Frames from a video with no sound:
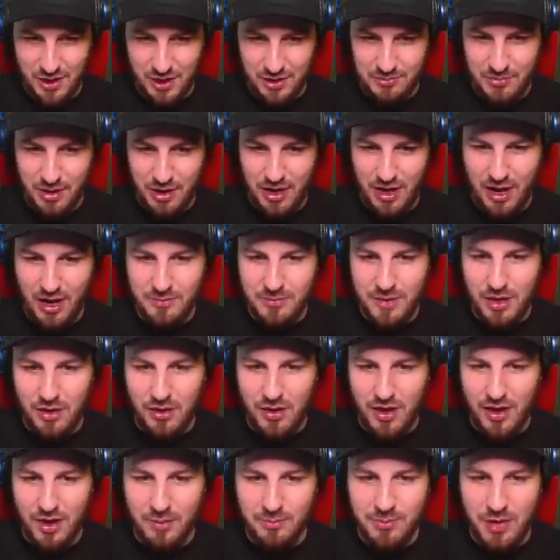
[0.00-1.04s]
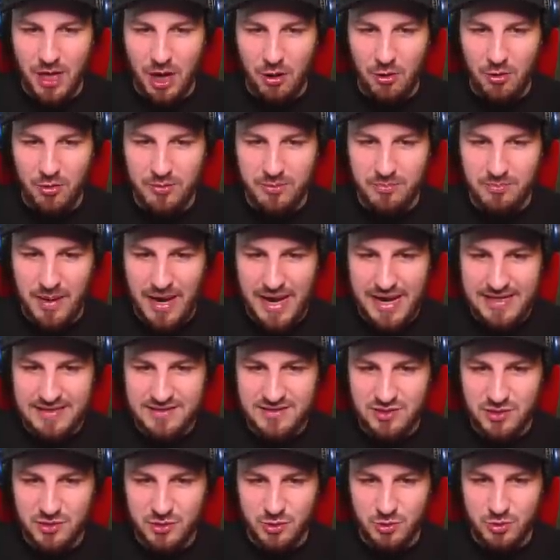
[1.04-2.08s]
I'm going
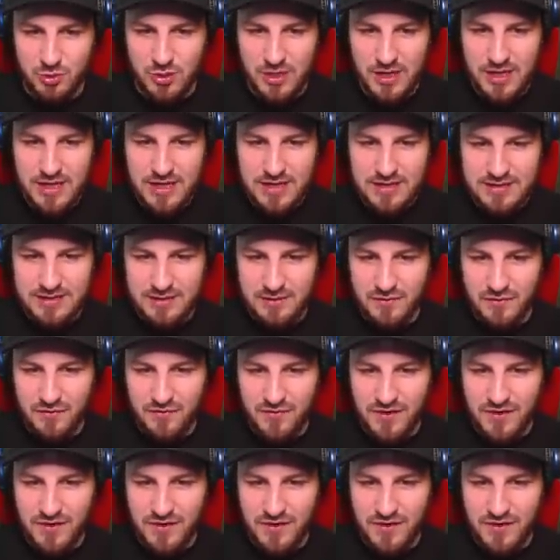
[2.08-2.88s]
back to the